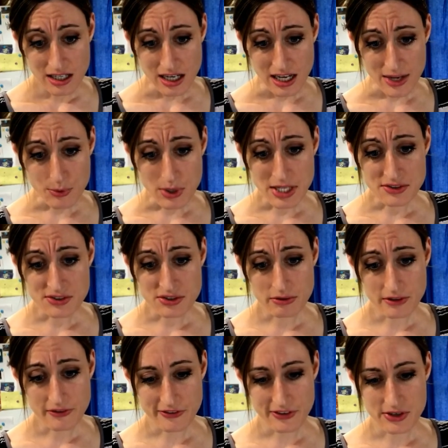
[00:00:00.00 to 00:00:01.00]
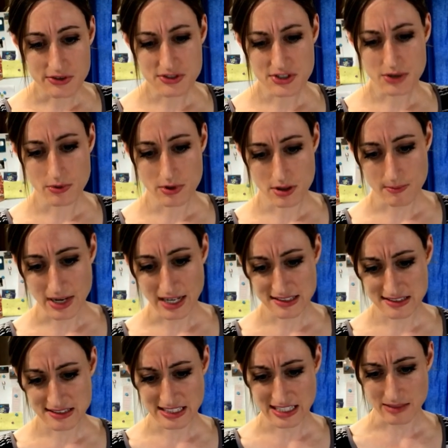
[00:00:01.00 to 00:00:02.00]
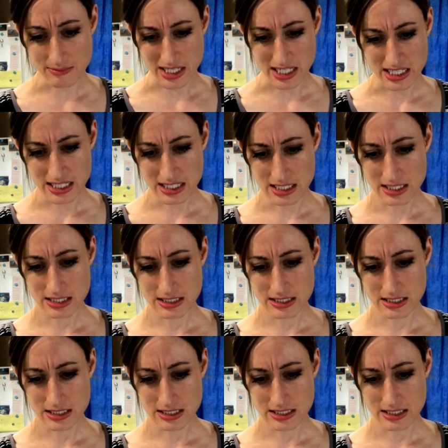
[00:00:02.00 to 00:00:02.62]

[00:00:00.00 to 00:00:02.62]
I want to infuse you with my semen.